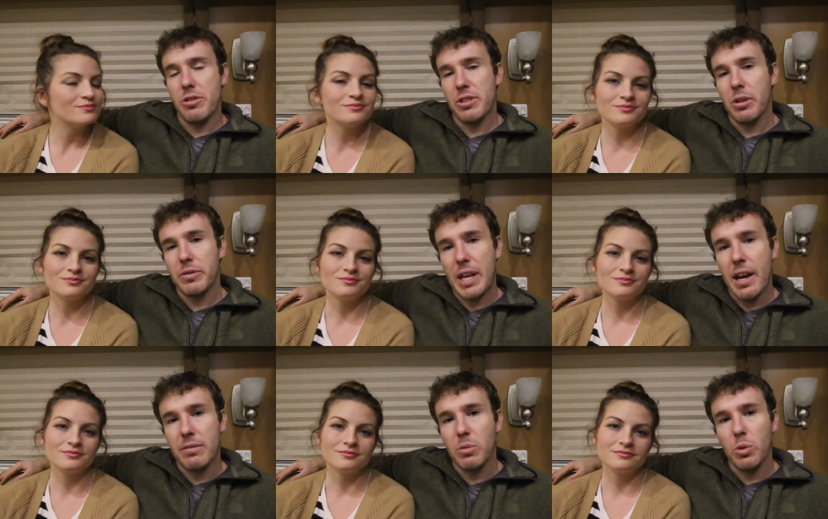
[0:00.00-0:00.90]
Speaker 1: yourself to
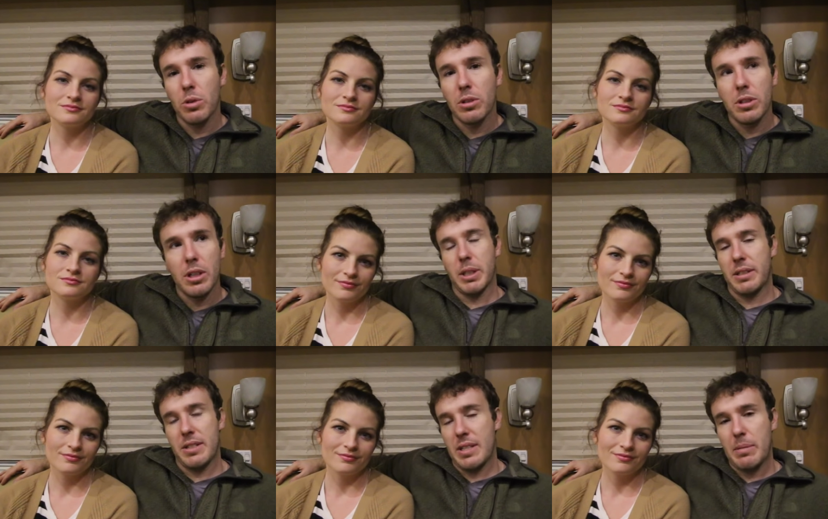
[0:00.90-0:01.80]
have more. But at
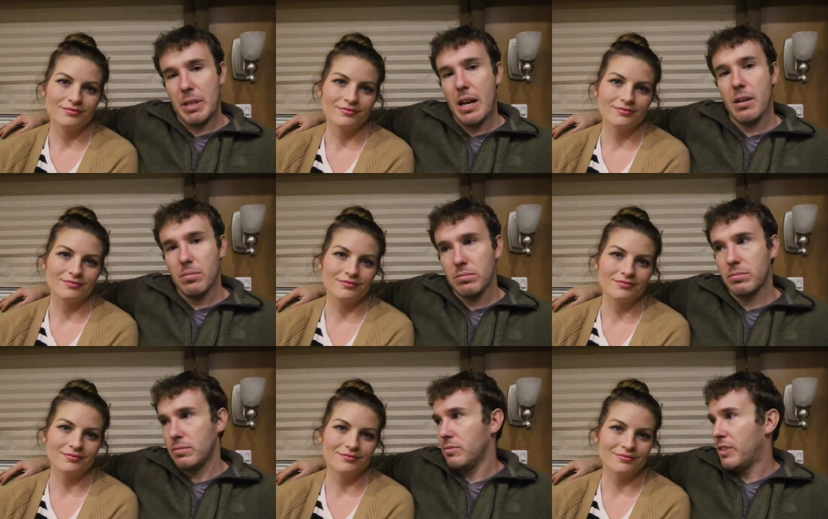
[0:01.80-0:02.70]
the same time,
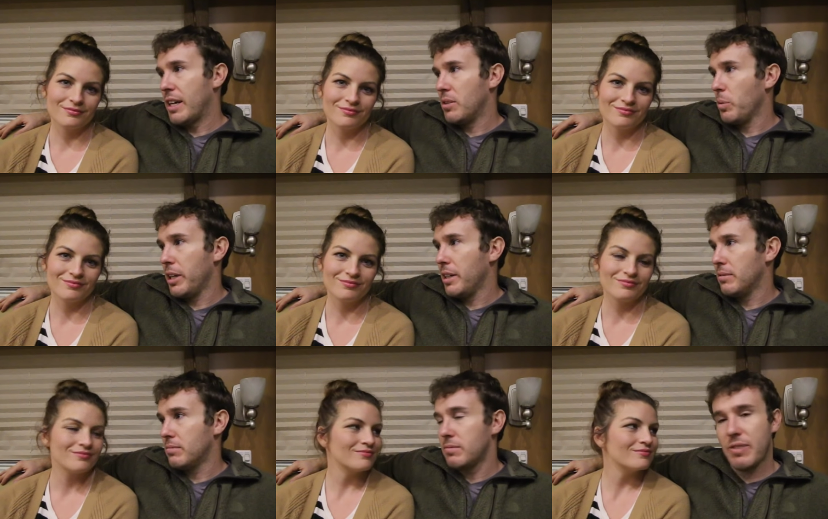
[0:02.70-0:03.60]
find a way,
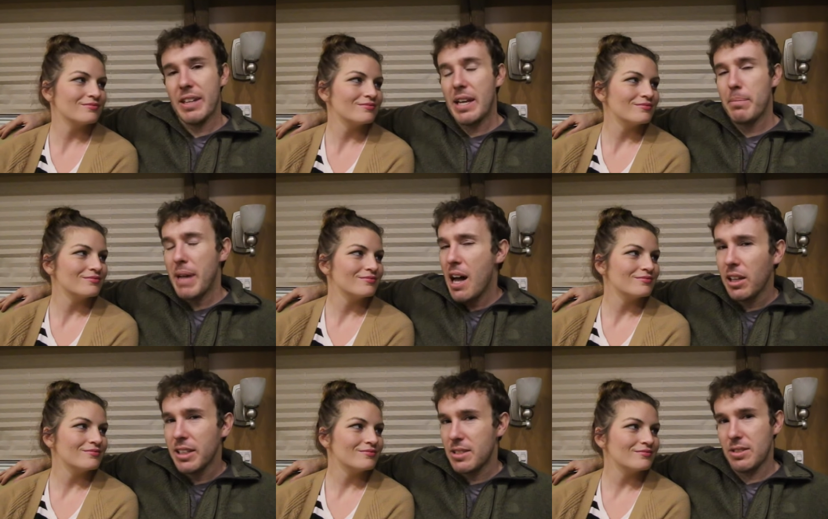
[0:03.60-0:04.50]
find that
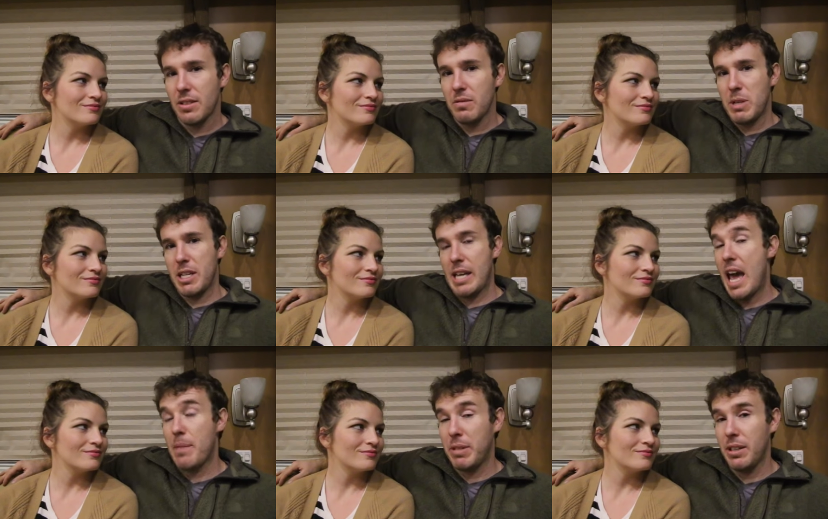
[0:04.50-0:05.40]
balance of being
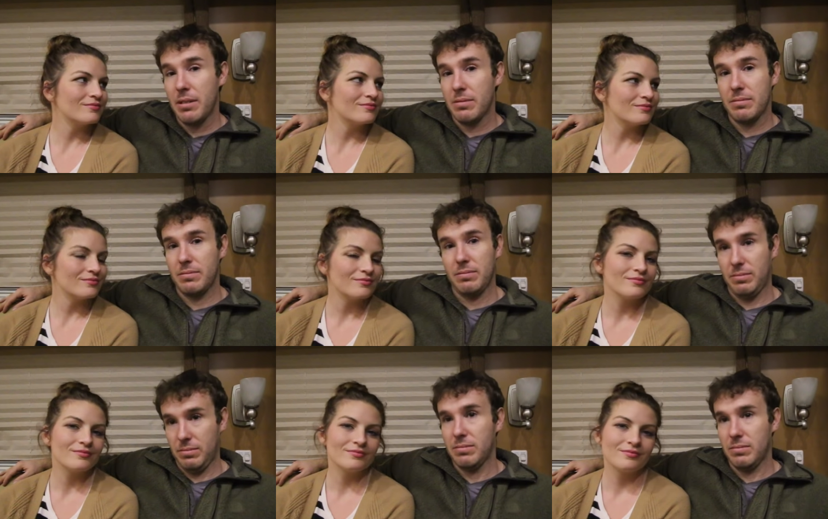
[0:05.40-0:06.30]
happy and,
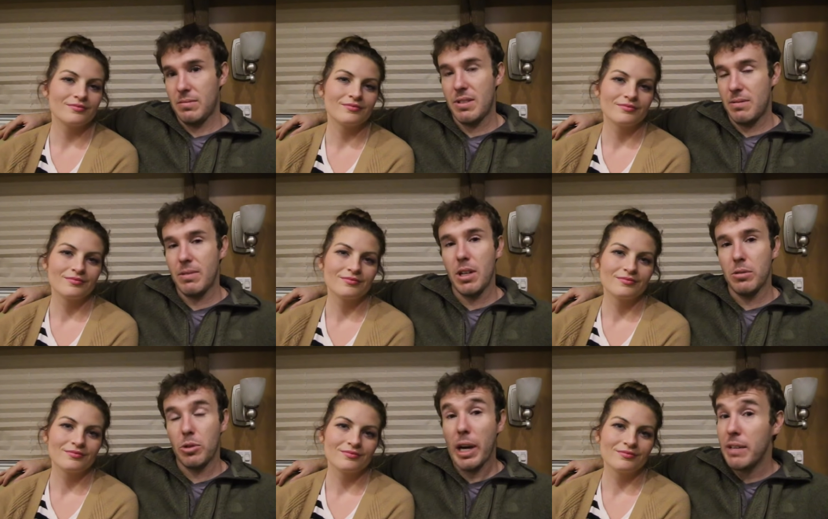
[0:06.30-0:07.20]
you know,
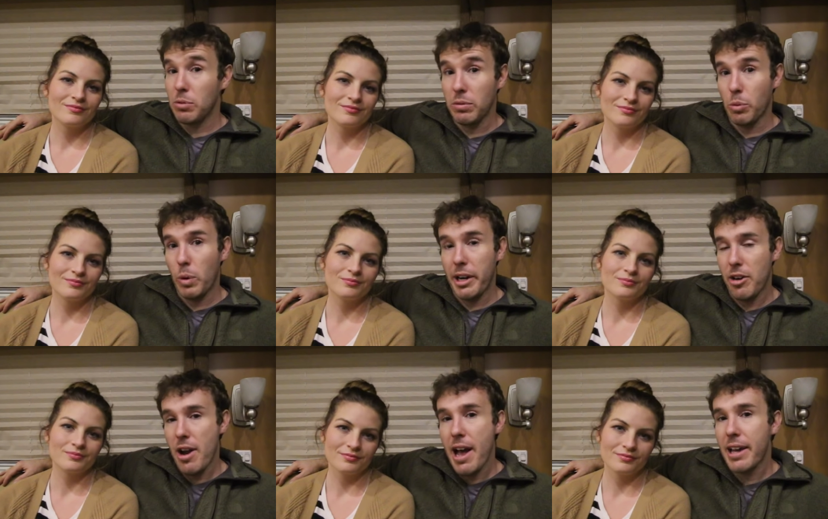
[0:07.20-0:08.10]
grateful for where
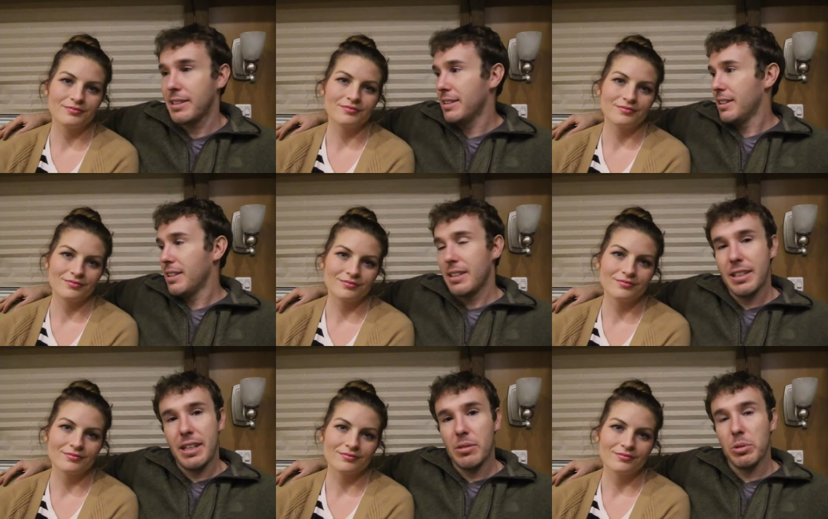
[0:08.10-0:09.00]
you're at
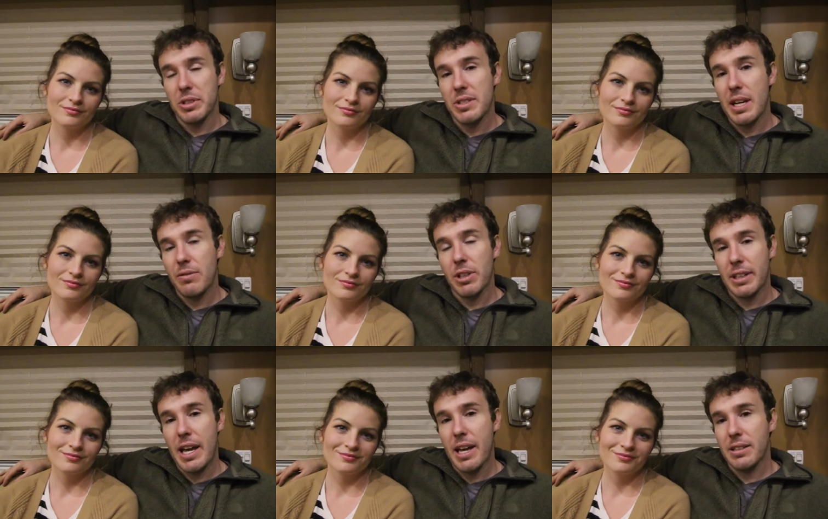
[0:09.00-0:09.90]
and really savoring
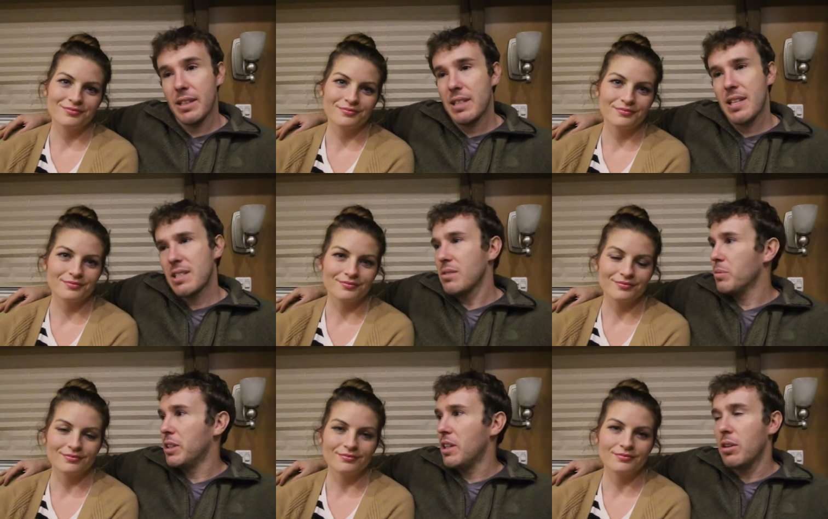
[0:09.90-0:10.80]
that. And that, that's what
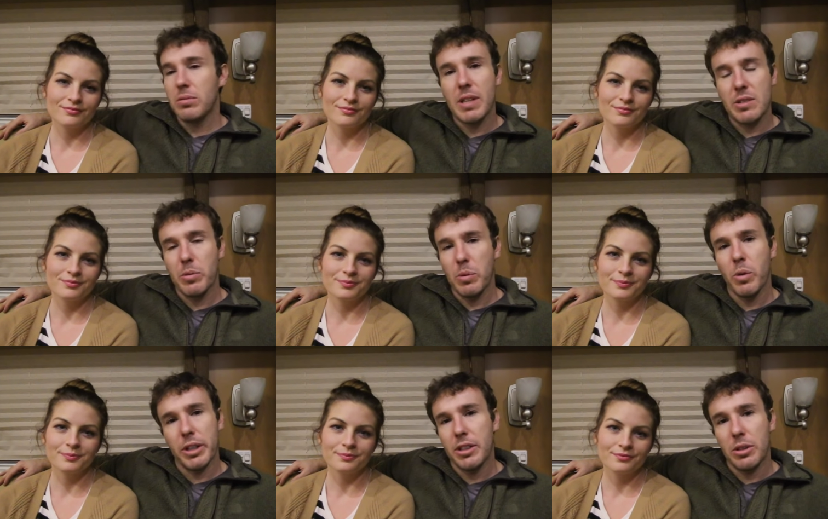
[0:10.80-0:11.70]
we know. That's what we
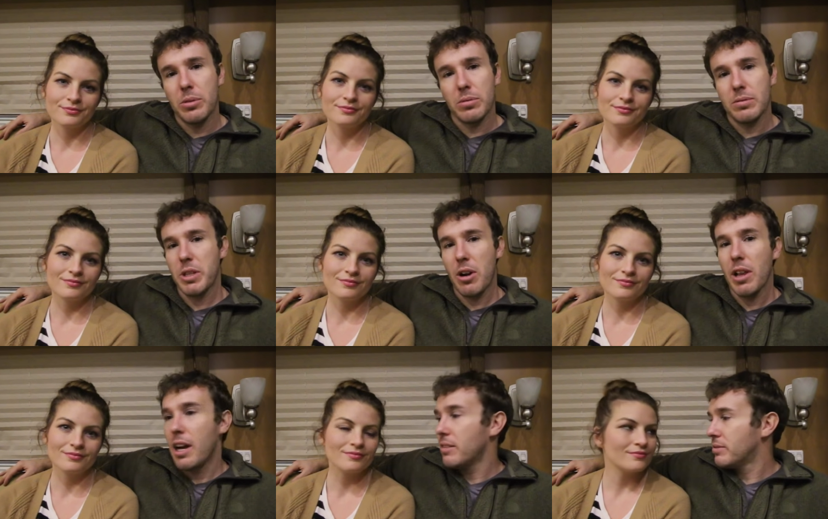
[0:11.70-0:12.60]
want to do with our
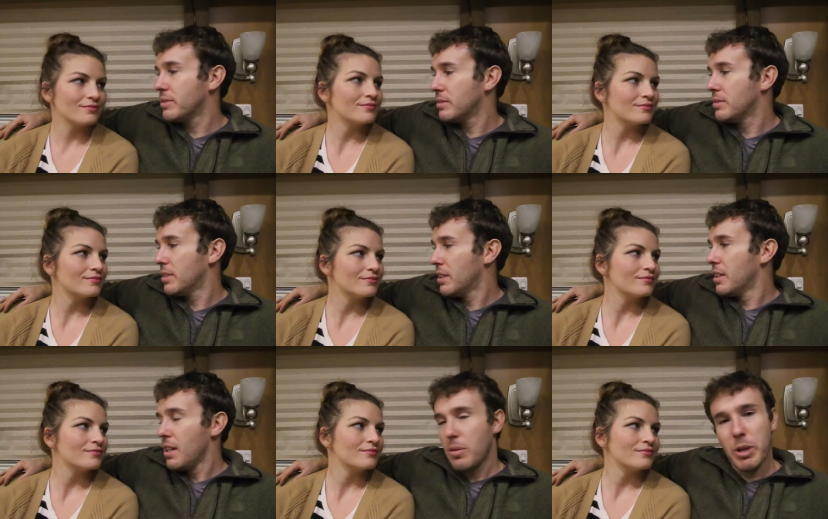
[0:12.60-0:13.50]
life. And
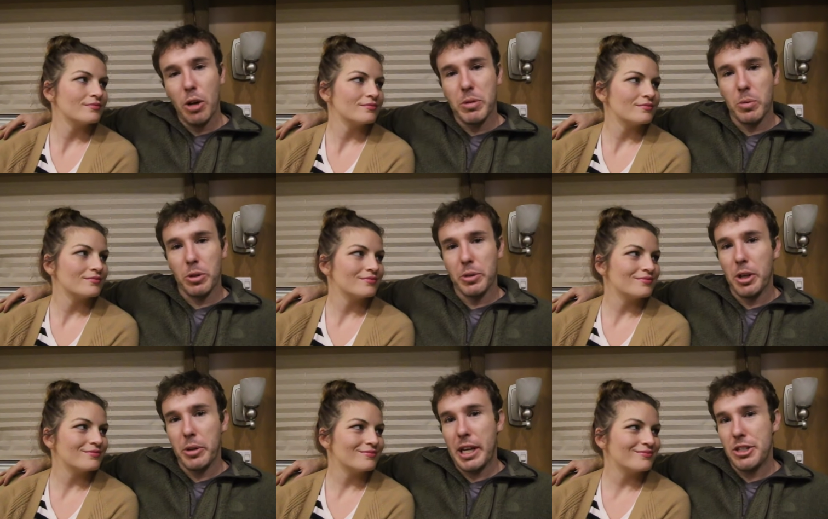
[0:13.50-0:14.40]
we hope that we're doing an
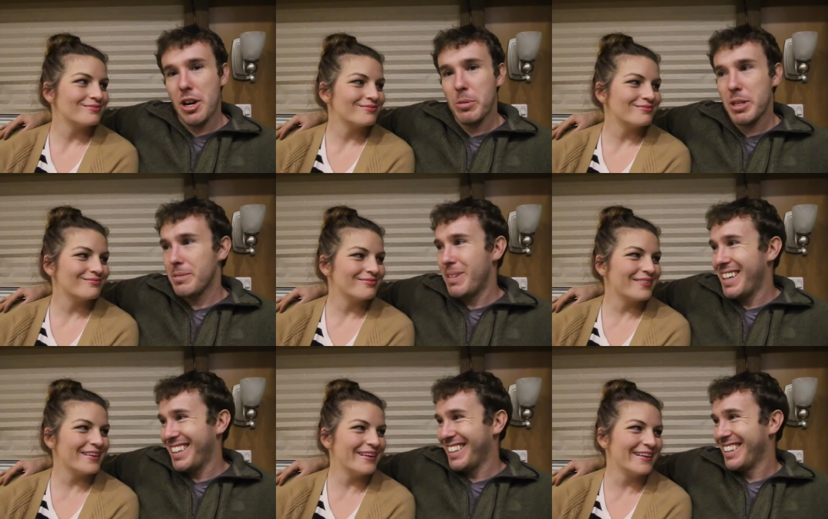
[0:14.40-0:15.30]
okay job with
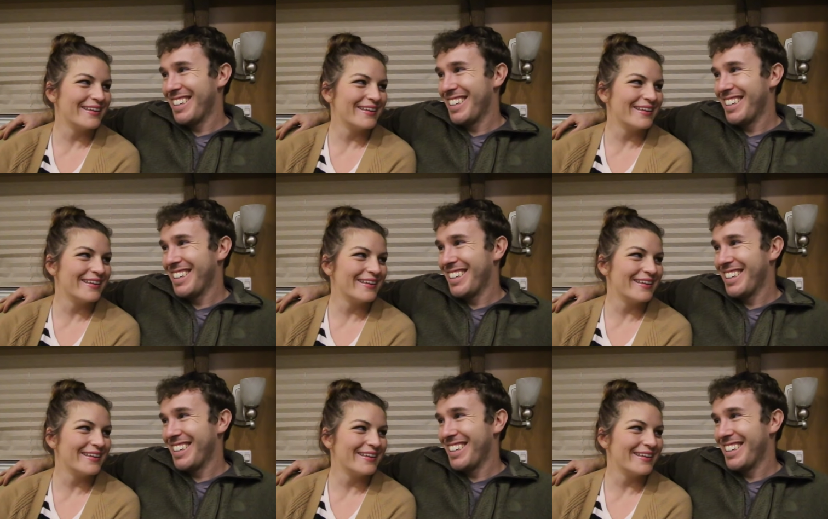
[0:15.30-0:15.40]
it.